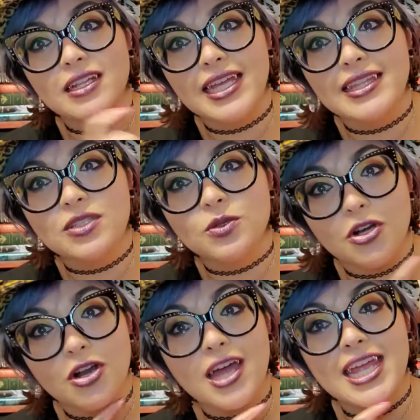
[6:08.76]
like this one or
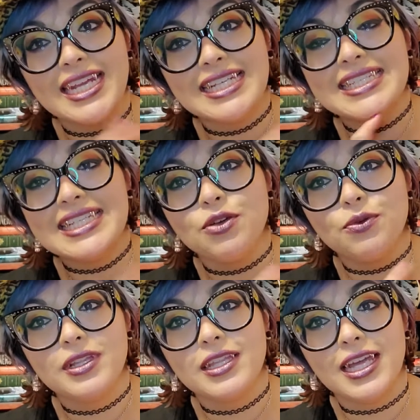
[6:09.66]
not, and I did
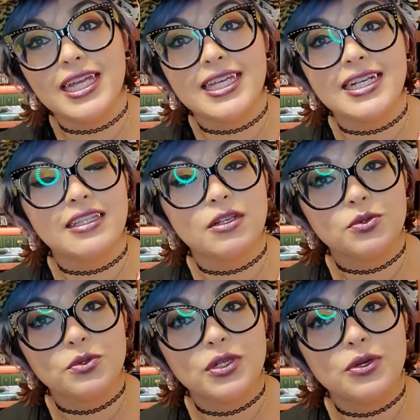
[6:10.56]
really like it. I thought it was
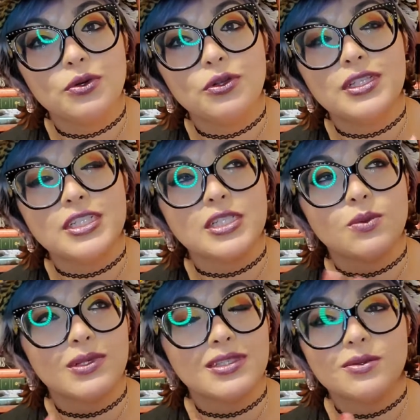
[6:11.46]
really cool. It just
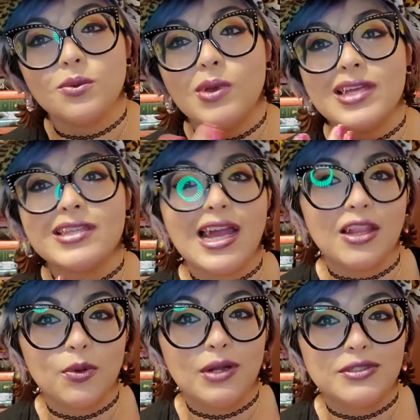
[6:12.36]
wasn't exactly
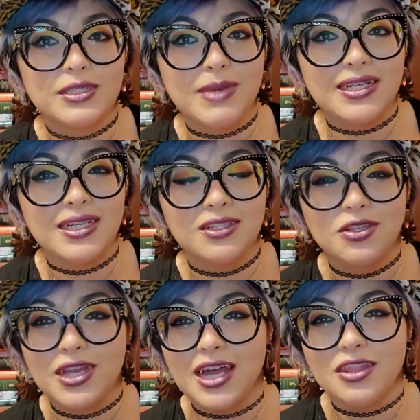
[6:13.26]
what I was expecting, so
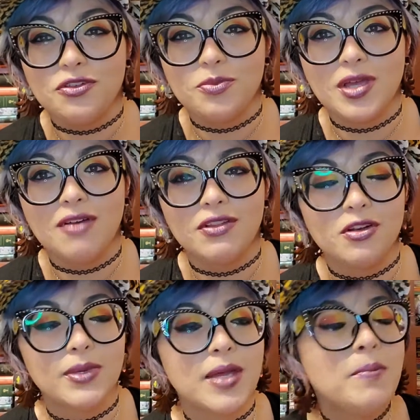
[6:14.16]
that kind of threw me off a little
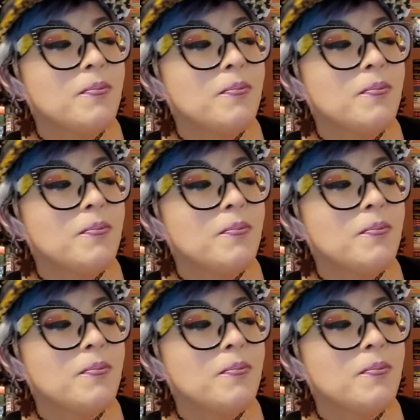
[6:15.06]
bit.